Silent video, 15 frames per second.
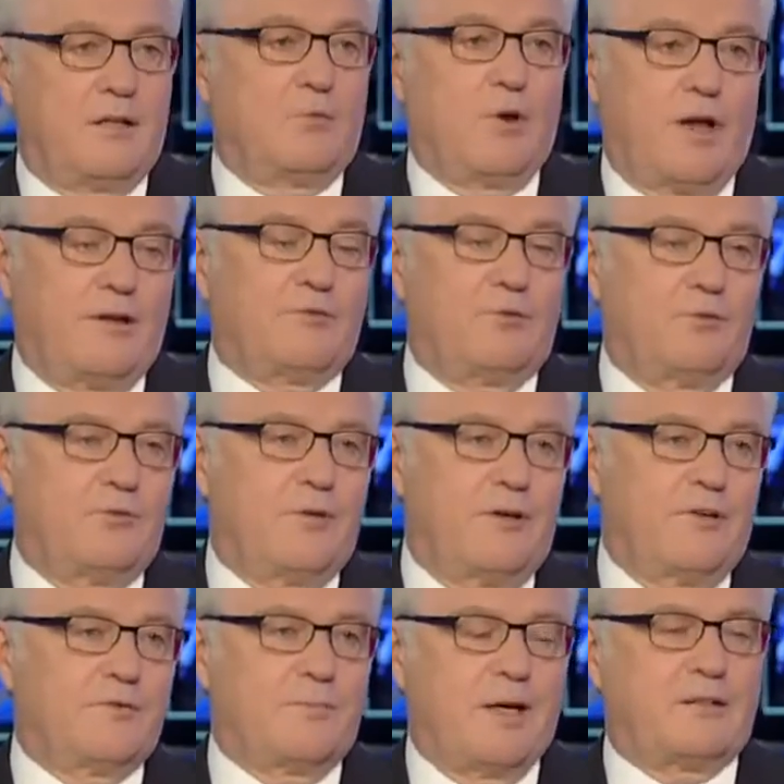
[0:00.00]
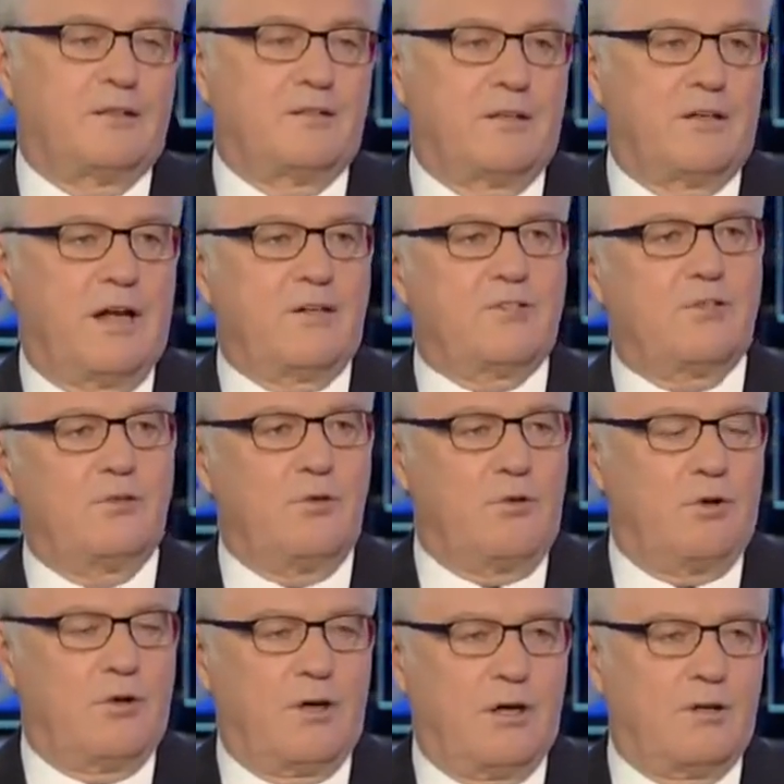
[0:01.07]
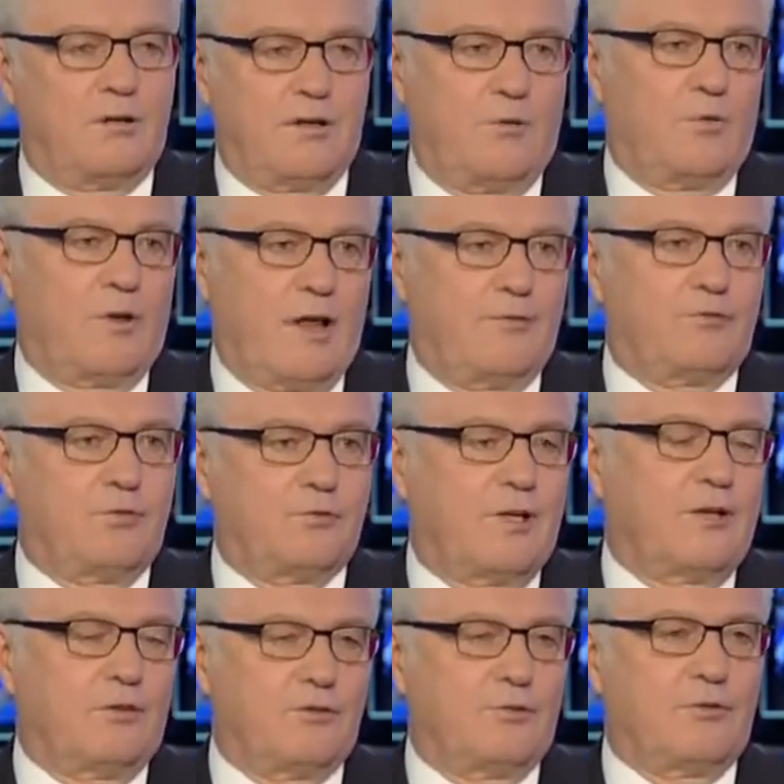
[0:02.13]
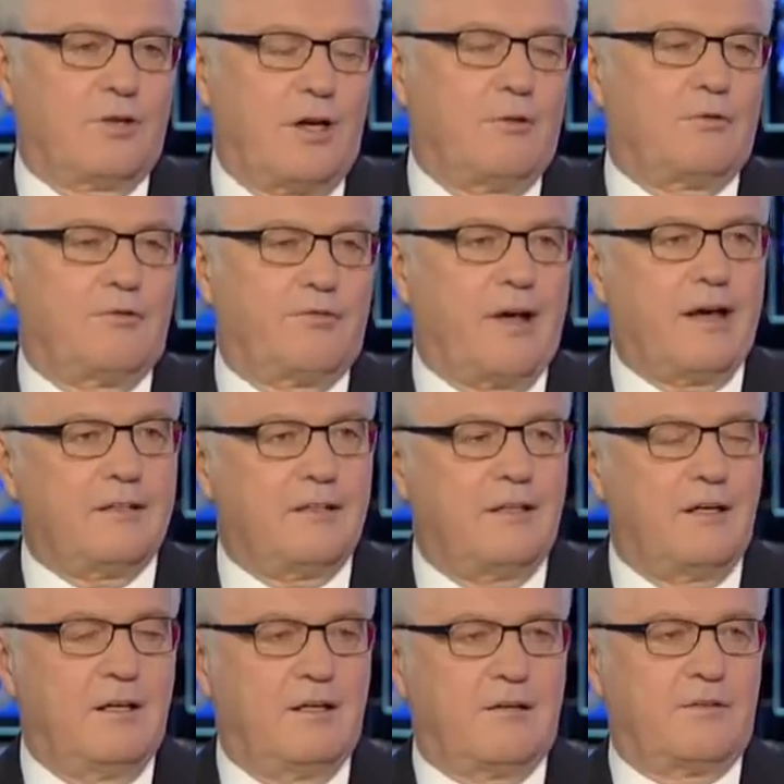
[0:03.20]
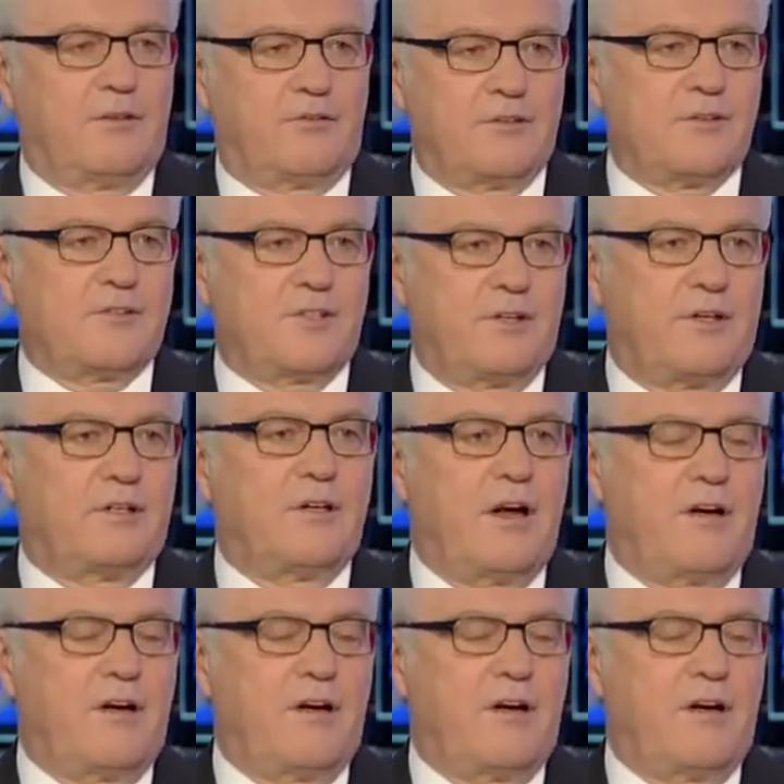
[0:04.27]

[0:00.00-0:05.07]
They will have to respect international law, and they will have to take into account the fact that there is a Syrian